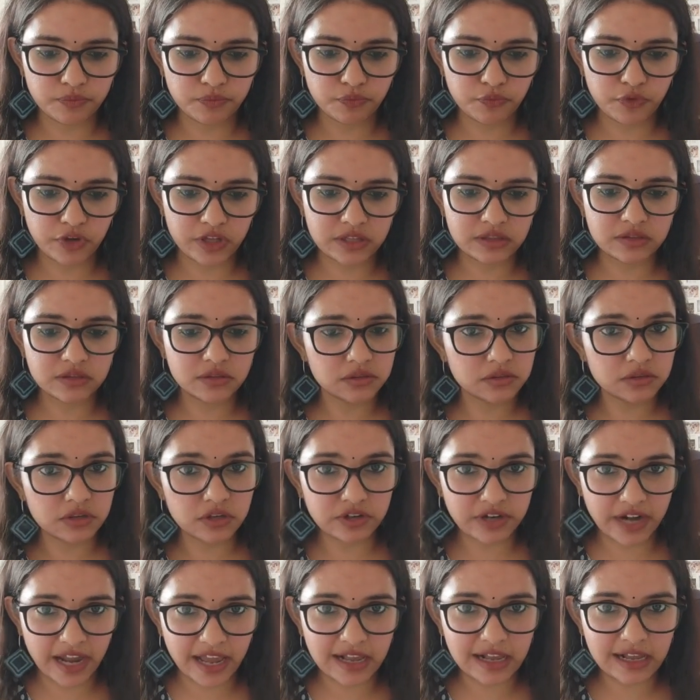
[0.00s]
with
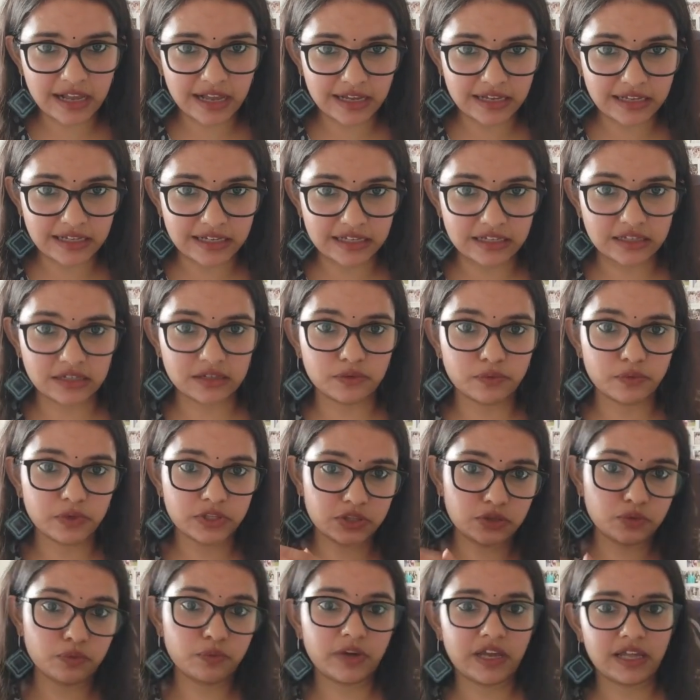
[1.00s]
Greg with
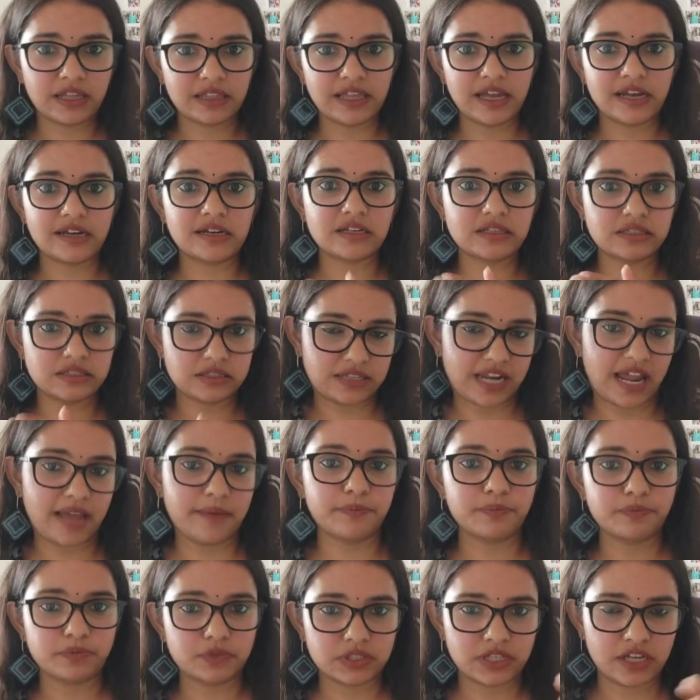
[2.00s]
the way that his
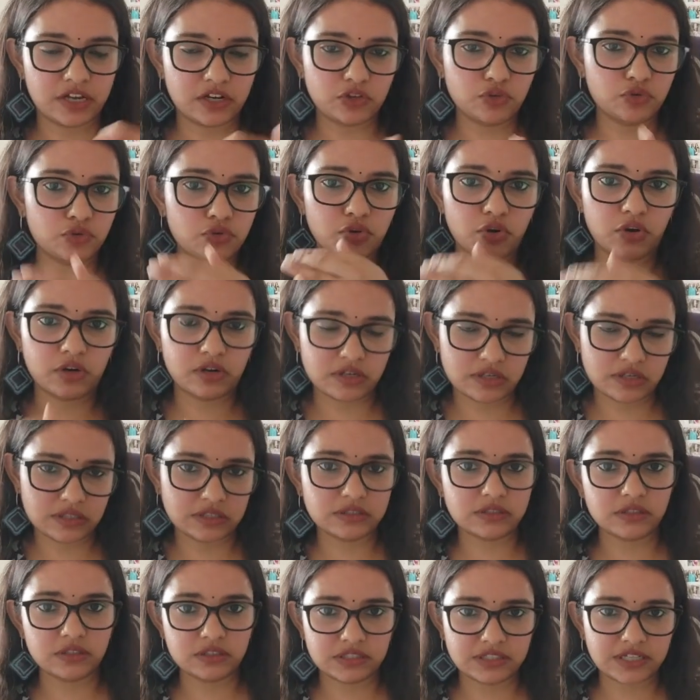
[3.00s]
time schedule or
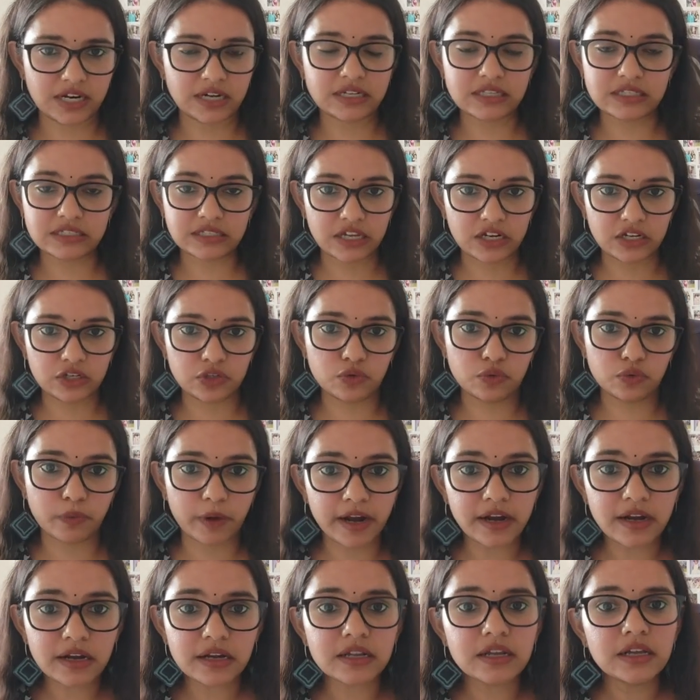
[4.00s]
his study schedule
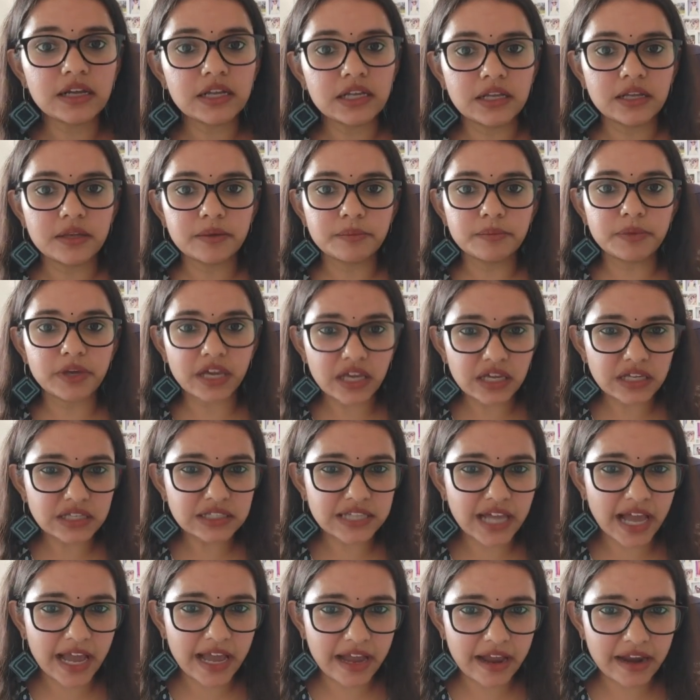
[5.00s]
went, because
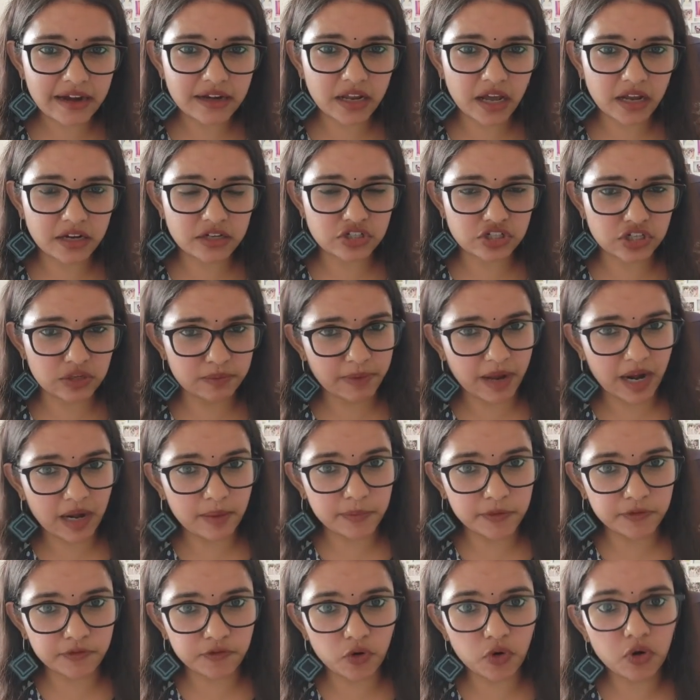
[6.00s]
I had done
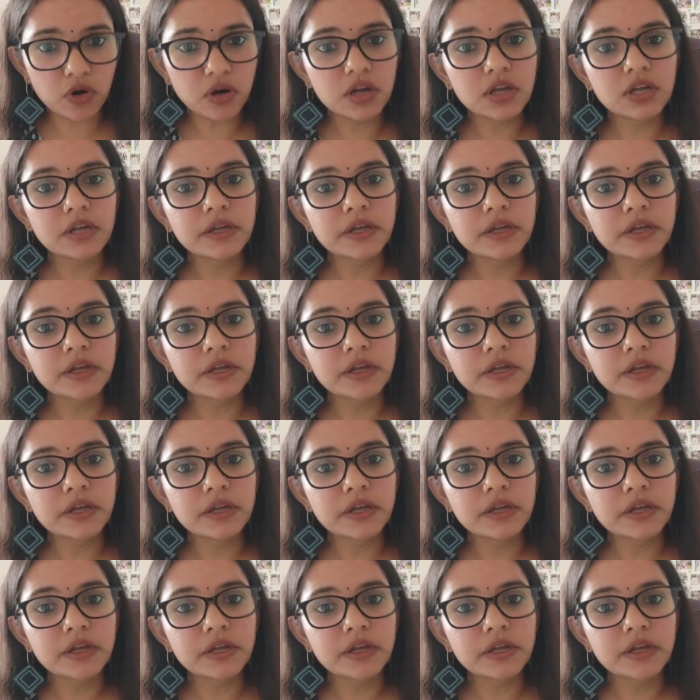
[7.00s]
GMAT before.